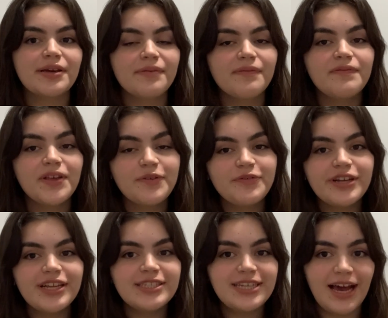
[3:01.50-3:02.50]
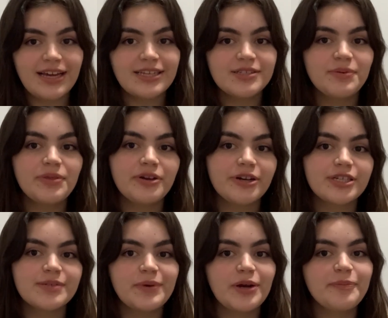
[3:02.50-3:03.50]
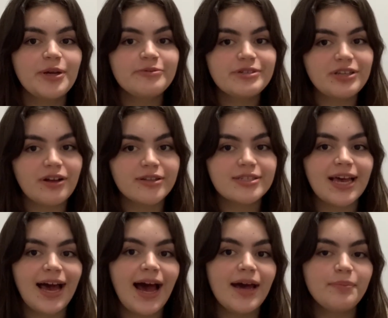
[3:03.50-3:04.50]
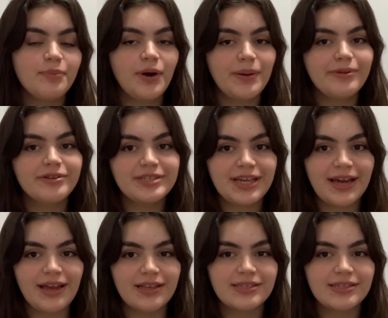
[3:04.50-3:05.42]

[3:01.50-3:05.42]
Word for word: Feel free to tag us with your experiment results at Pueblo Science.